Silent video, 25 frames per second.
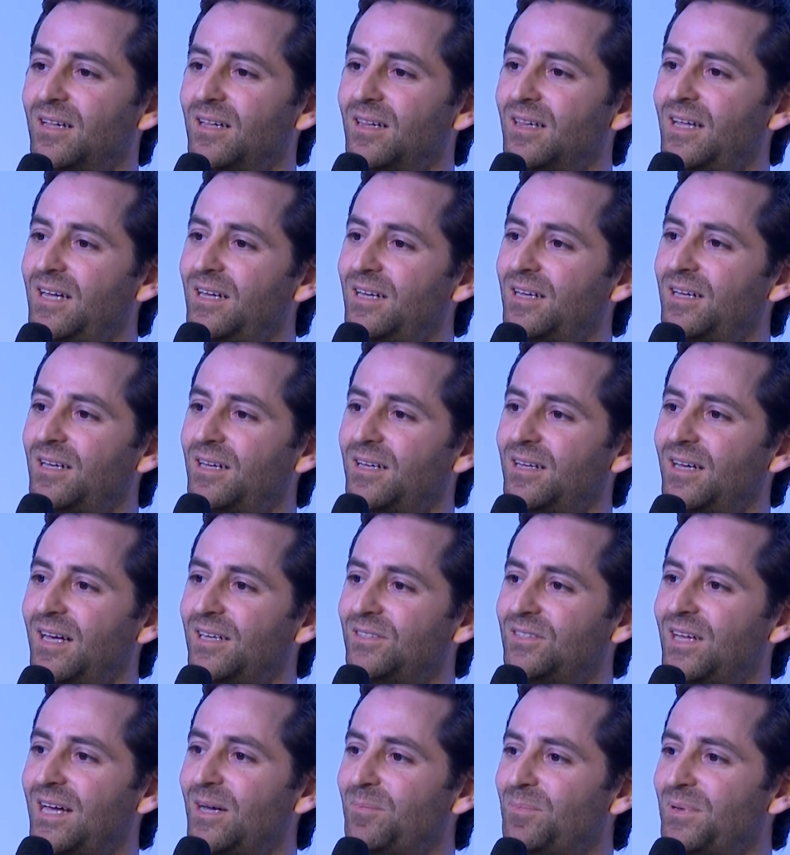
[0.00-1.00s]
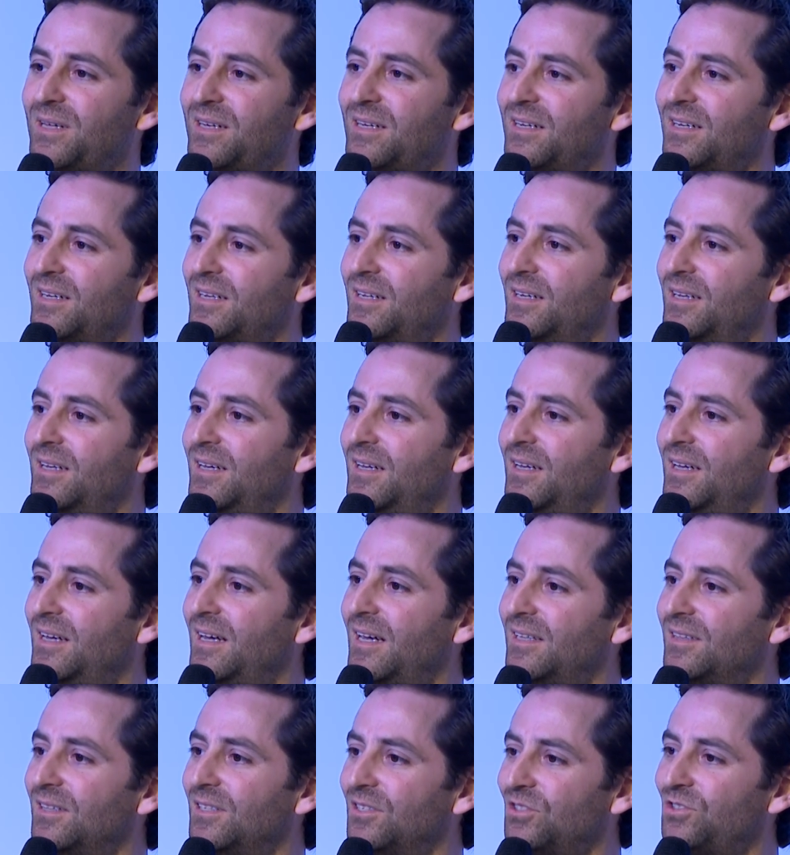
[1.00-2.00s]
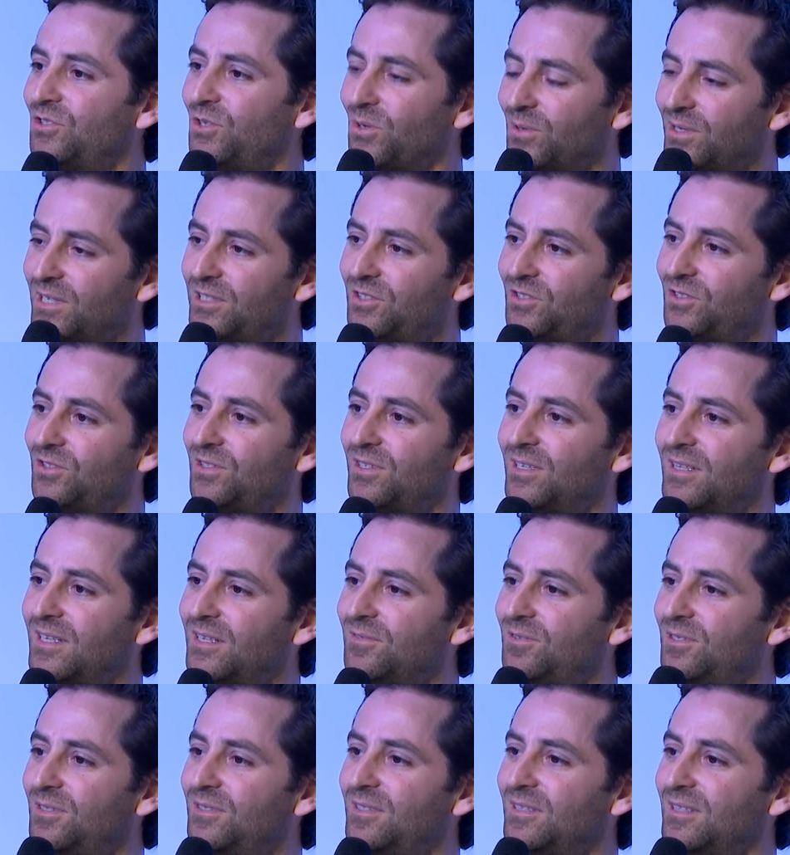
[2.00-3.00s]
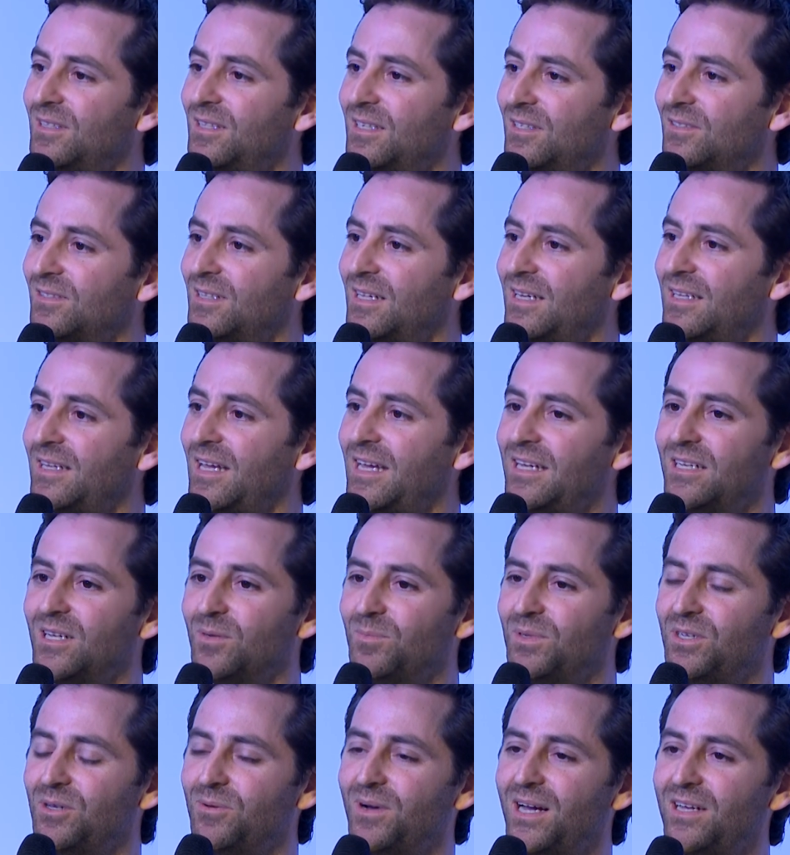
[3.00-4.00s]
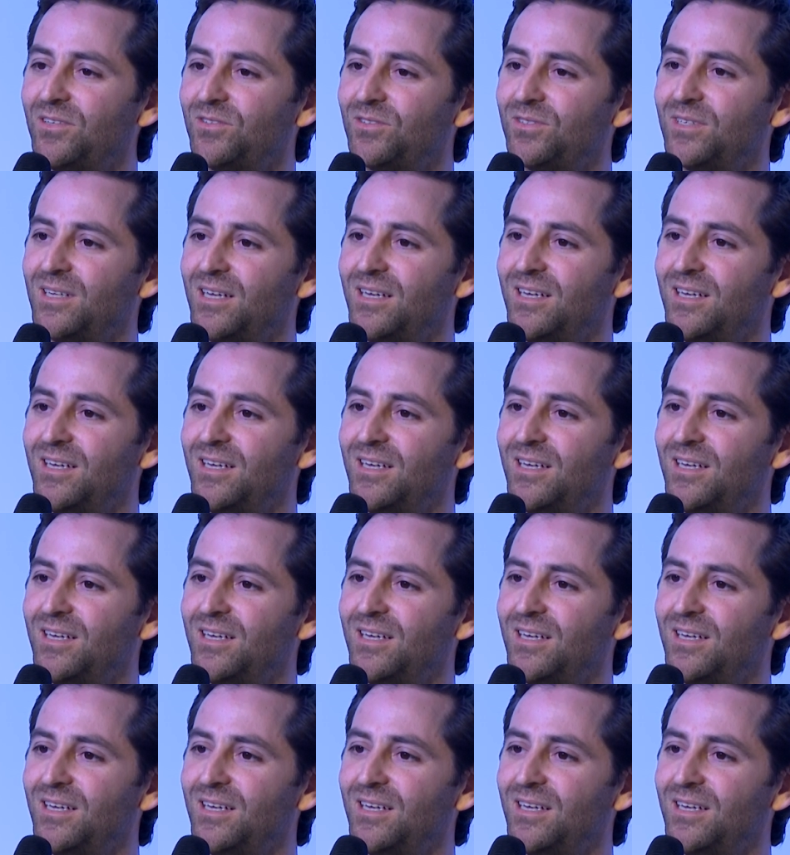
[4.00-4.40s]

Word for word: like has happened at the storage level and things like AWS.